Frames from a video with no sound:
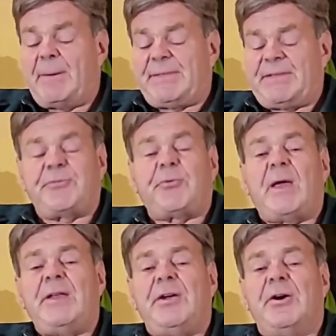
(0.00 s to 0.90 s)
But this
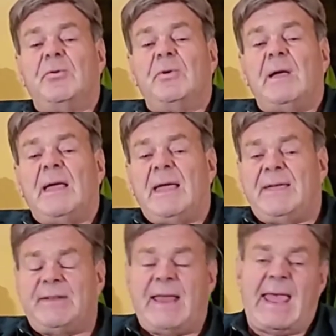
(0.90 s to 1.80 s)
radio
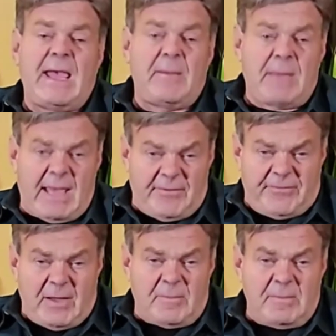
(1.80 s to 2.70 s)
is an AM
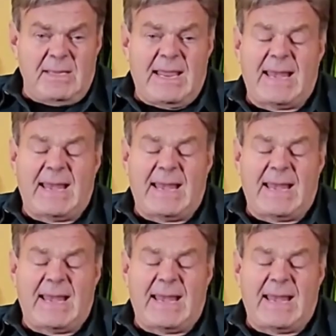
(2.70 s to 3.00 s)
FM.